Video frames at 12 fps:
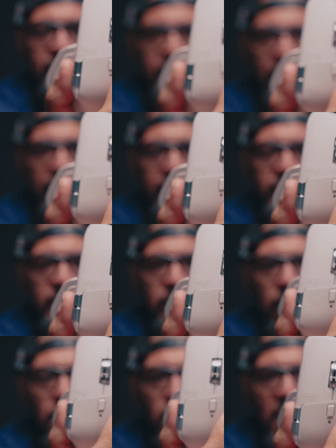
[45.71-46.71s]

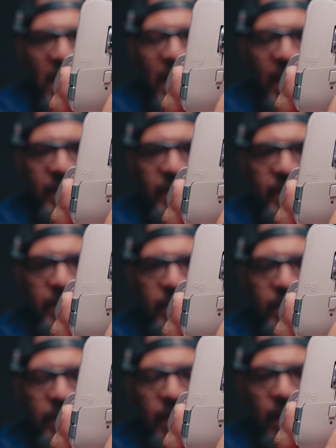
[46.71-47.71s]
says Mac
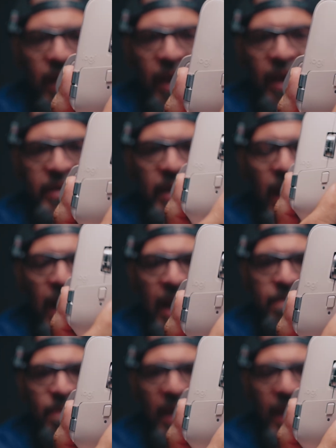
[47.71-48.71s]
and
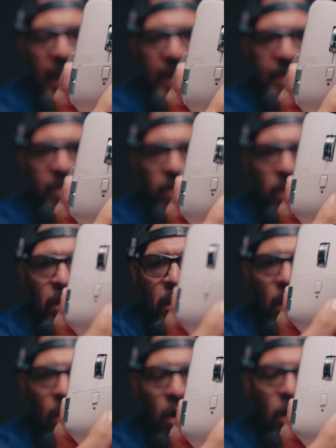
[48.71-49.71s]
iPad
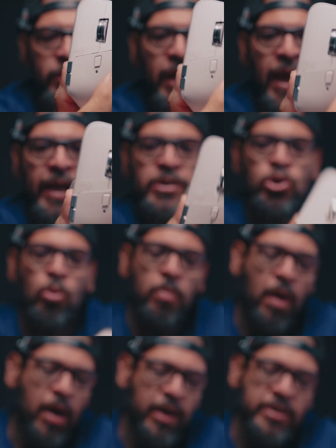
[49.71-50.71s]
on the actual
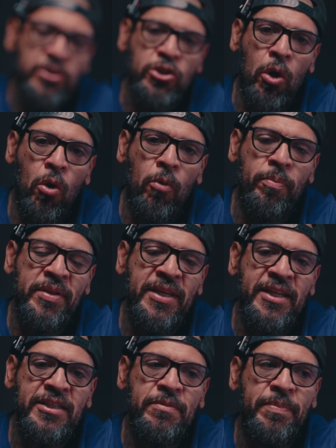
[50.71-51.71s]
box. So
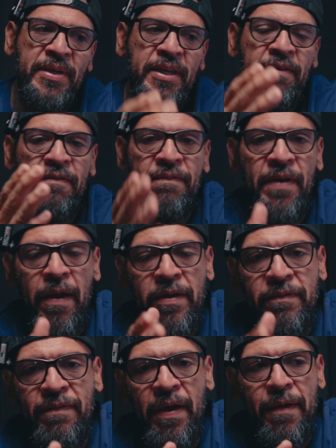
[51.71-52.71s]
please be
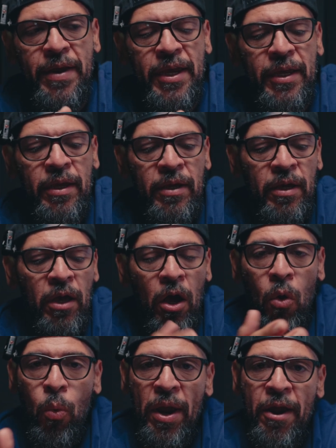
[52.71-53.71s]
very, very
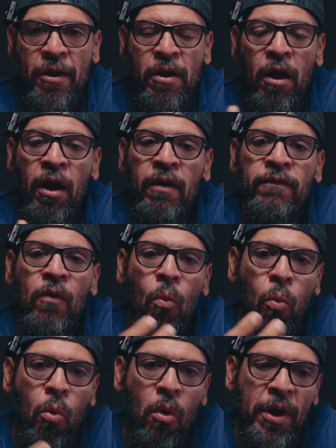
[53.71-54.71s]
aware of
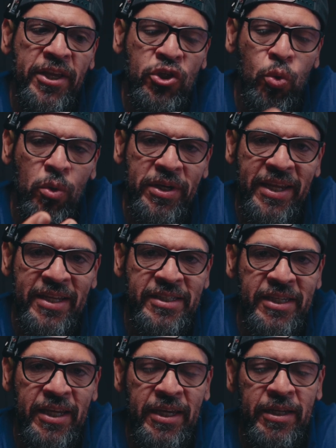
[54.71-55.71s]
which one
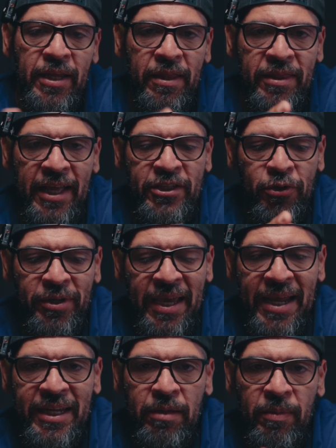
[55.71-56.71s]
is it that you're
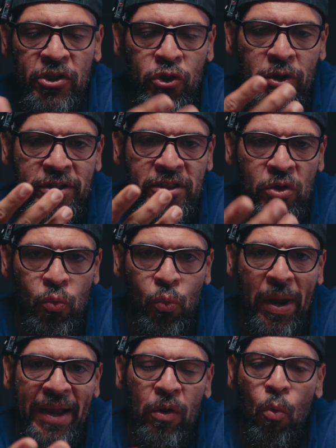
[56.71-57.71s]
getting. Make sure it's the
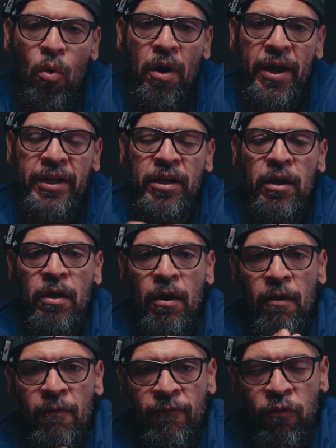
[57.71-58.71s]
right one
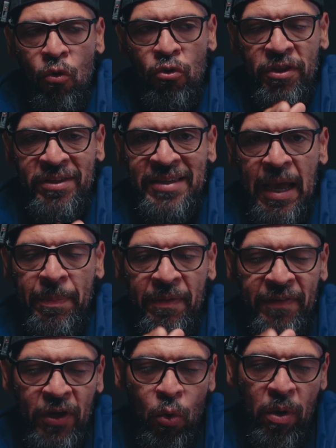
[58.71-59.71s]
for the type
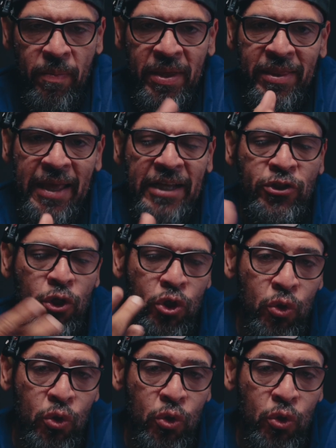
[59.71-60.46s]
of equipment that you're